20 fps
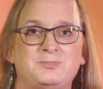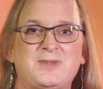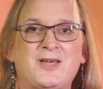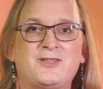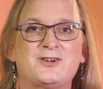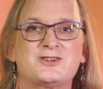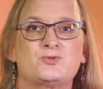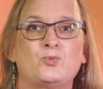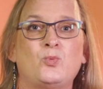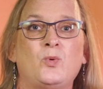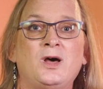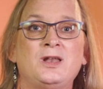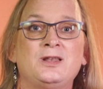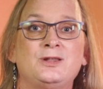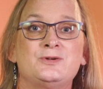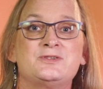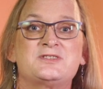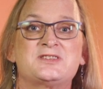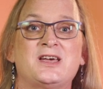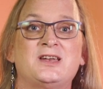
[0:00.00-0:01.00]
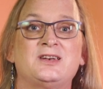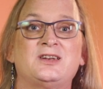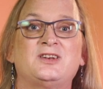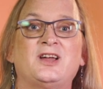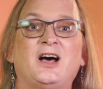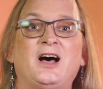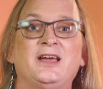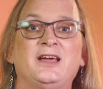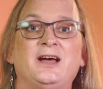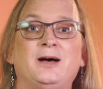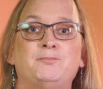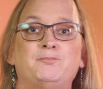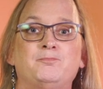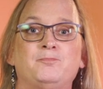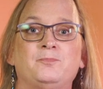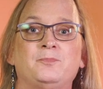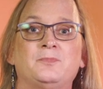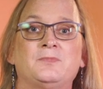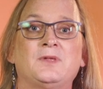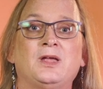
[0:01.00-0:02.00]
Now there's one loose end to tie up.
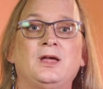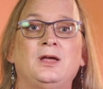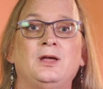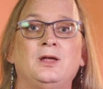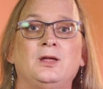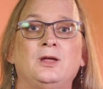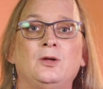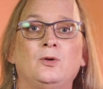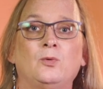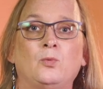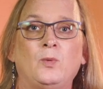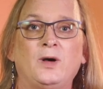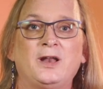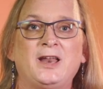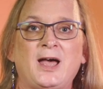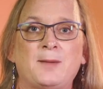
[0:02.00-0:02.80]
What